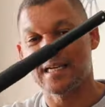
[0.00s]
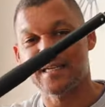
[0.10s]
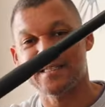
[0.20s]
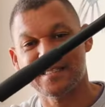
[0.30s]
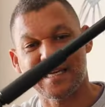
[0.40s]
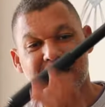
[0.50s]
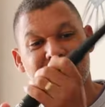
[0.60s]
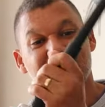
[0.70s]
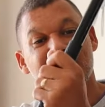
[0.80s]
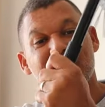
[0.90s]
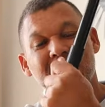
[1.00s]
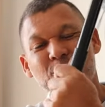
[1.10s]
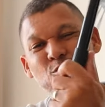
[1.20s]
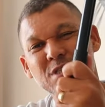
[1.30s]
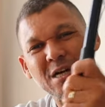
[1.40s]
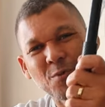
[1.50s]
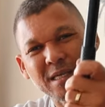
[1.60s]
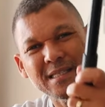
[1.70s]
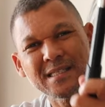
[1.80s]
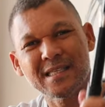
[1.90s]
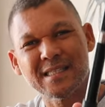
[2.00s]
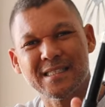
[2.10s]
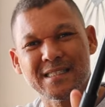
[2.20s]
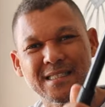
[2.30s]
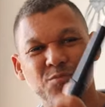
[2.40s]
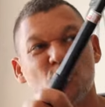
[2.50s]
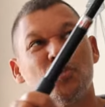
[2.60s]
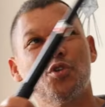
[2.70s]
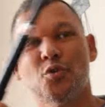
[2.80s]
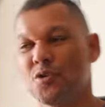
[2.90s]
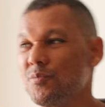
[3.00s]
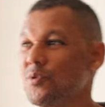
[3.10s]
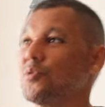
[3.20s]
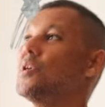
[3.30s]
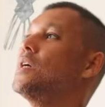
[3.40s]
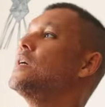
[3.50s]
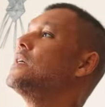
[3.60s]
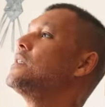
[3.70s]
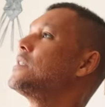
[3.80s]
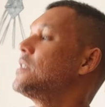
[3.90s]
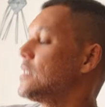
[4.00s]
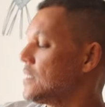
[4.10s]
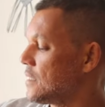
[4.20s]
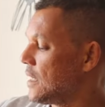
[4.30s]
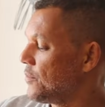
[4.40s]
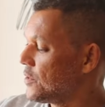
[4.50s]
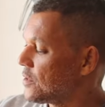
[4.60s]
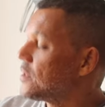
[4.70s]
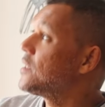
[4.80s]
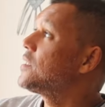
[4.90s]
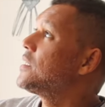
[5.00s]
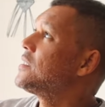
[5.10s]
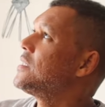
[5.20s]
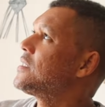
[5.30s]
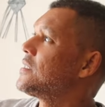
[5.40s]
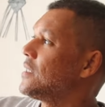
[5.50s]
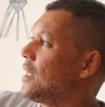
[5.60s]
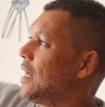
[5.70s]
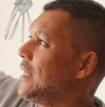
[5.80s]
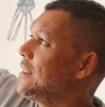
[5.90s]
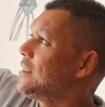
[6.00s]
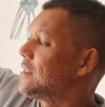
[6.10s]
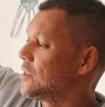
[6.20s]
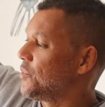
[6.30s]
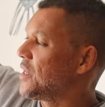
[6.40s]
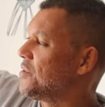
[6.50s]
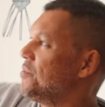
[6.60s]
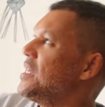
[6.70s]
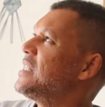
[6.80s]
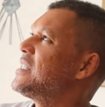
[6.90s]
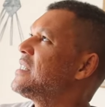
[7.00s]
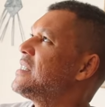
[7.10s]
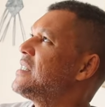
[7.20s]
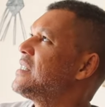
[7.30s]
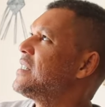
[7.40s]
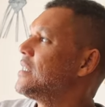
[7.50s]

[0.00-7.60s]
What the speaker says: had a stand. And also I wanted this more durable. So this doesn't, I mean, it's a decent height. It's about a meter,